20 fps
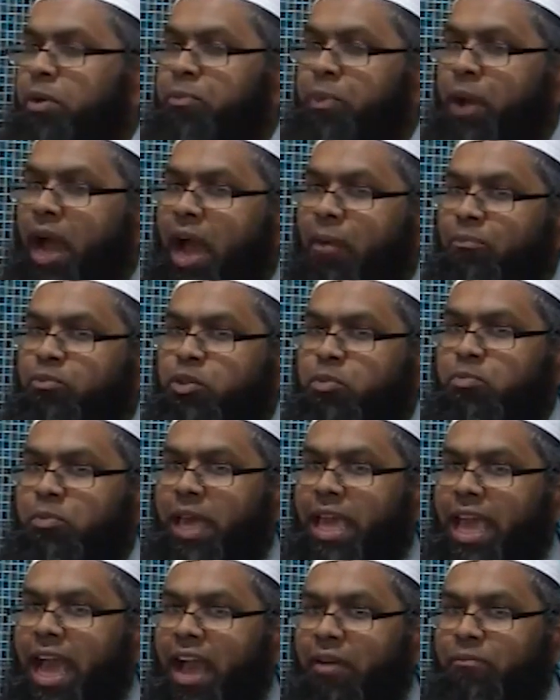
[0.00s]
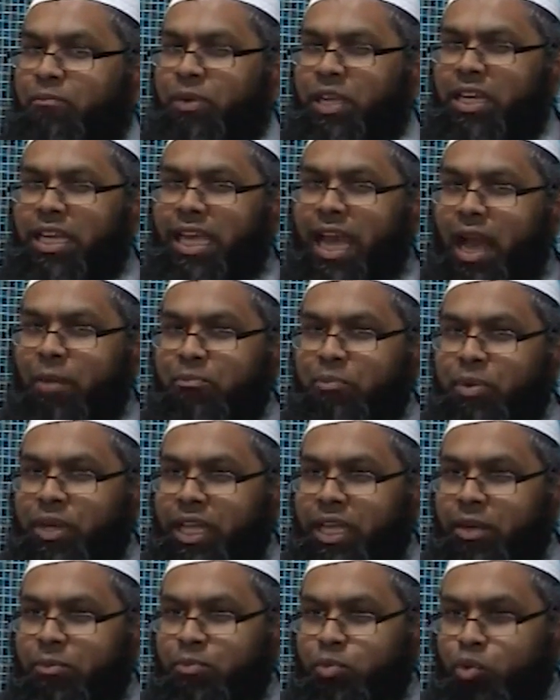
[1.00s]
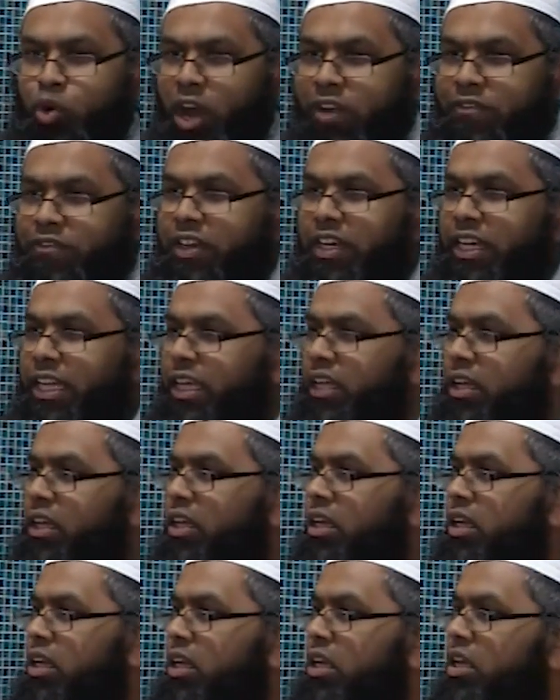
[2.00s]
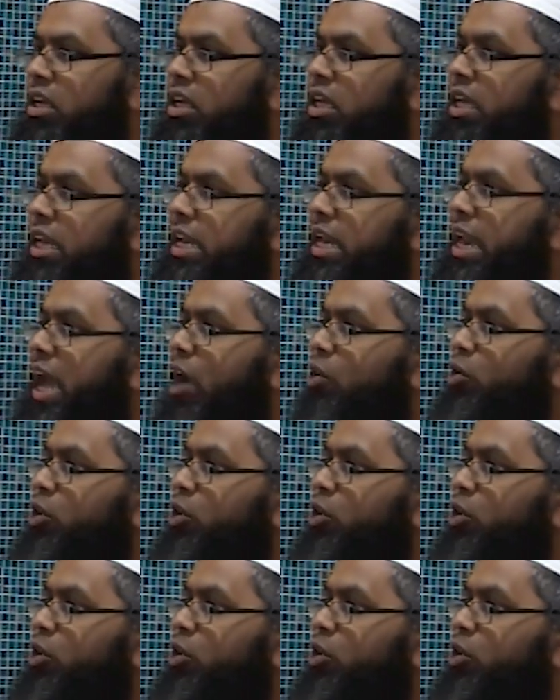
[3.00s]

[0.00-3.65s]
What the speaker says: perhaps may have been gambling privately, now